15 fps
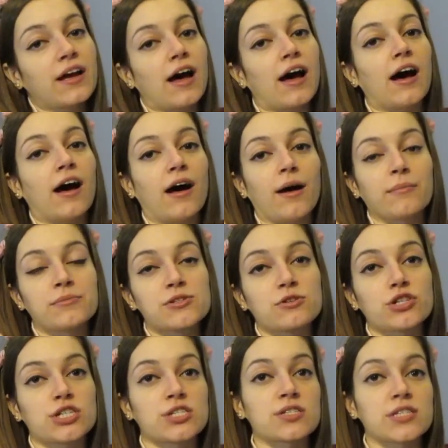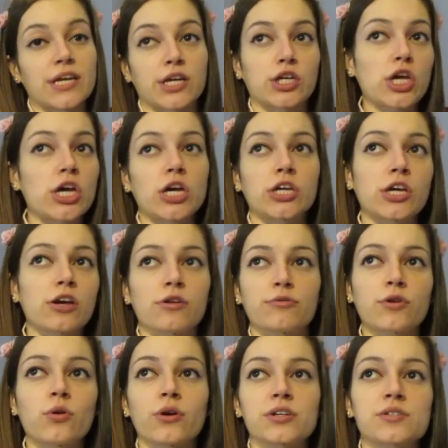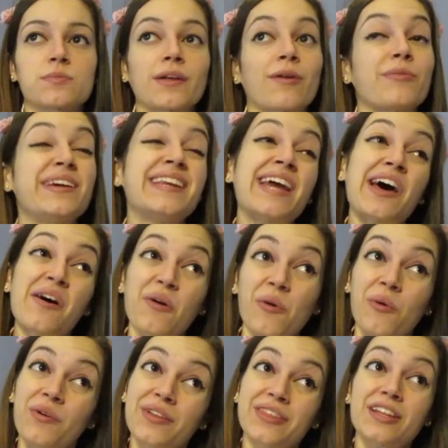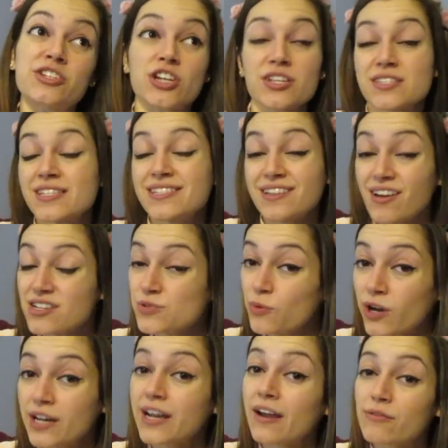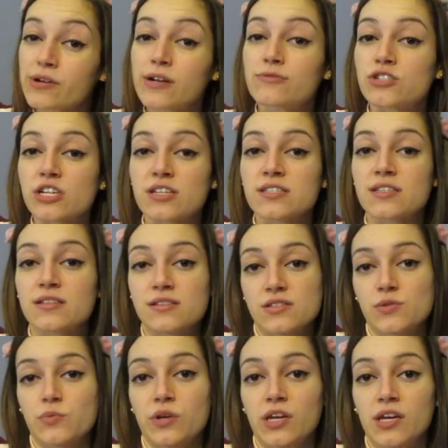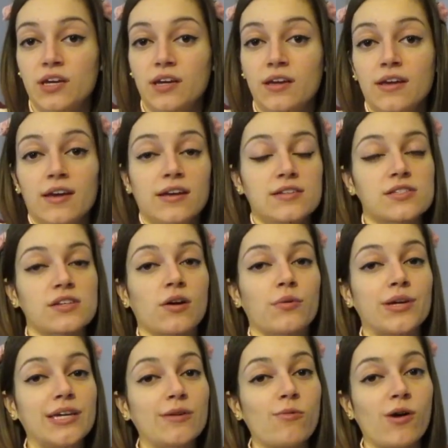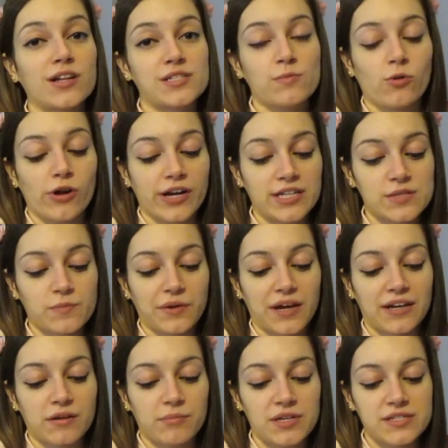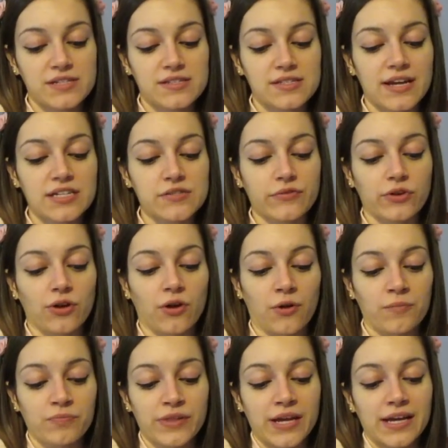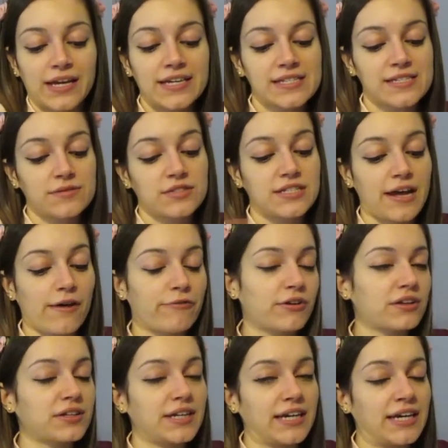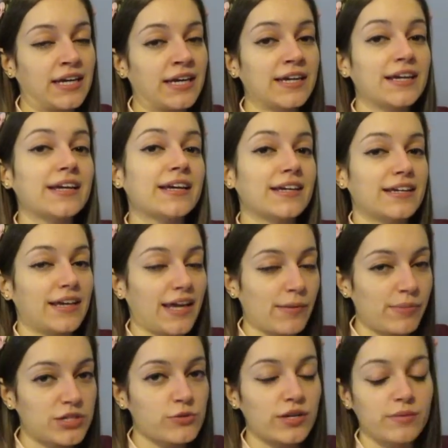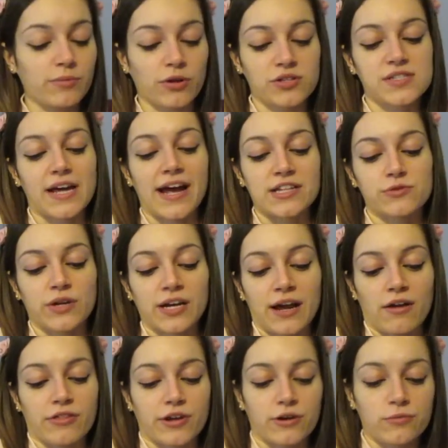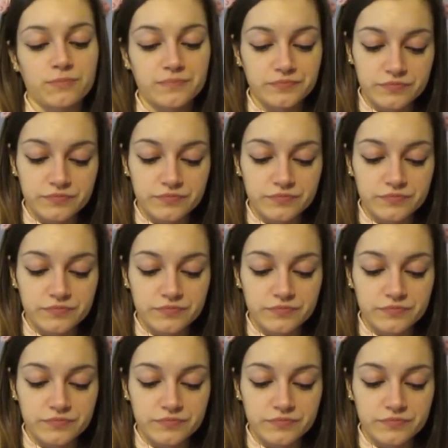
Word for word: So Justin's like, yeah, of course. Now we know that Justin does want to get rid of Jason this week. So he wants Morgan's plan to be successful. He's definitely in between both sides right now, though.